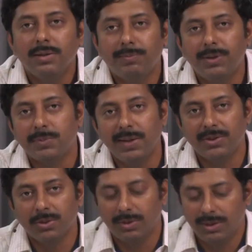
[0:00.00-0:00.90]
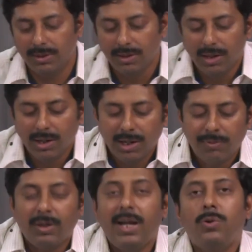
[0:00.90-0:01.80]
space over here. If
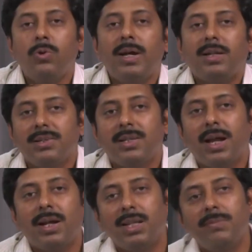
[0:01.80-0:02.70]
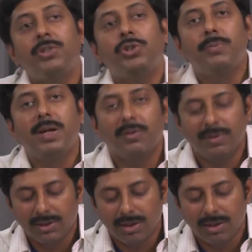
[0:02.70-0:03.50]
you take 2 vectors and add them, it should be the